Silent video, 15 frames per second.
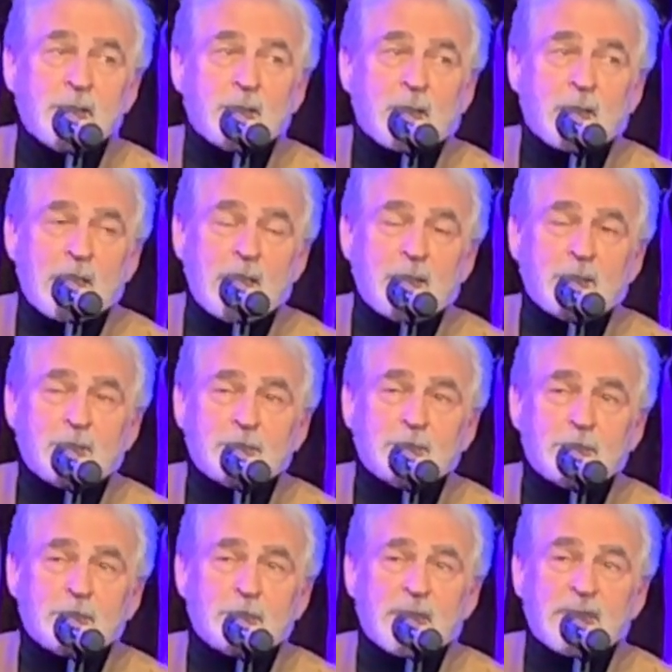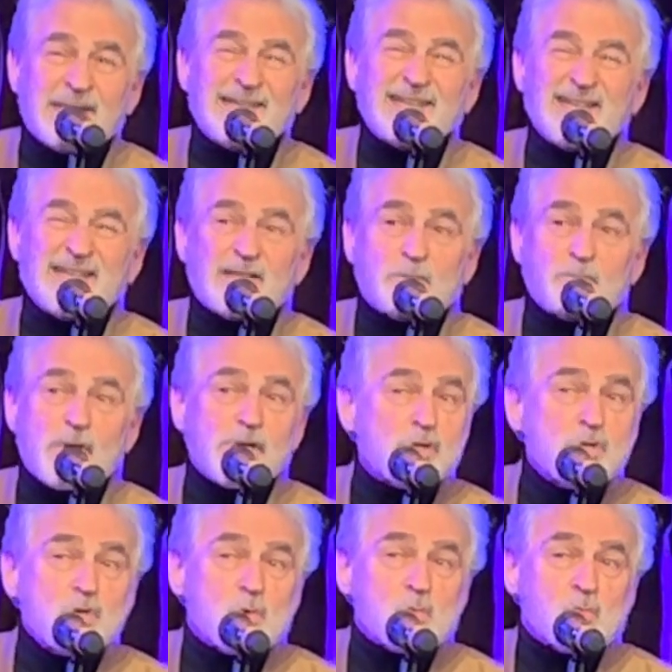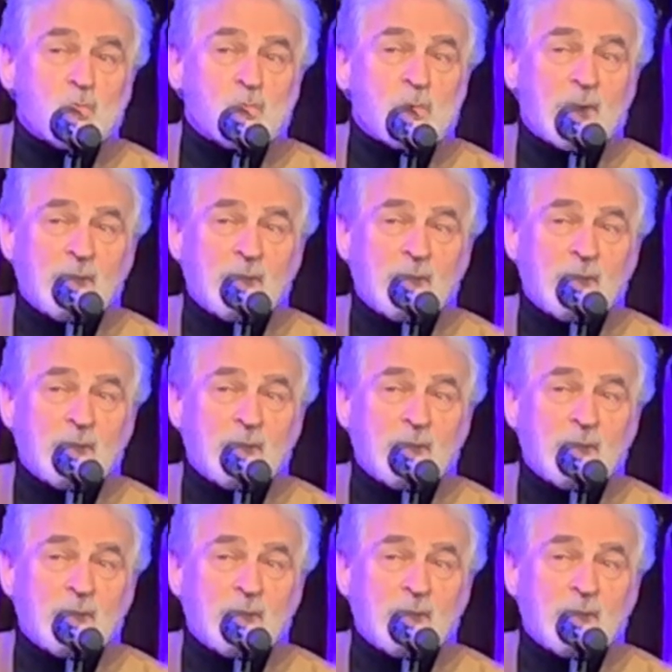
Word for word: here comes Helium Hugh.